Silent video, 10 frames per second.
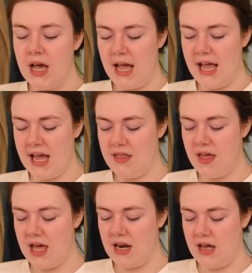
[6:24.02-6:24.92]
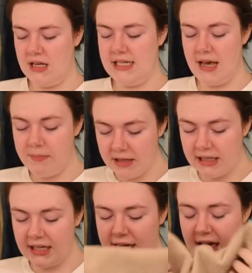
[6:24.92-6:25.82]
and then
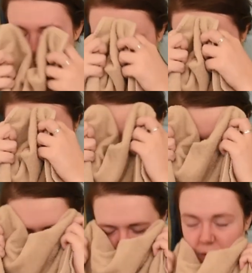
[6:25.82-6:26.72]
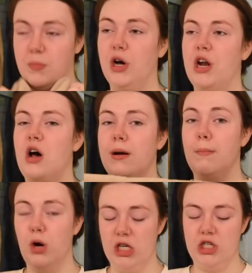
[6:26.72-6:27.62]
typically next, I would put on
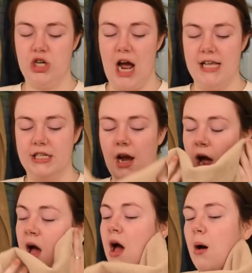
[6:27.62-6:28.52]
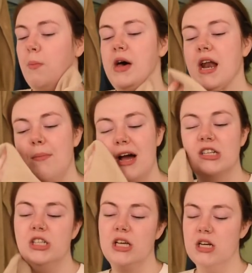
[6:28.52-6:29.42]
a moisturizer, but I'm
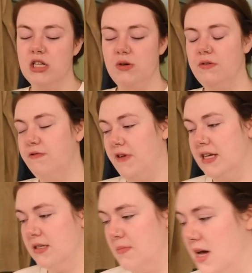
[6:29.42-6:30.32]
actually gonna do a face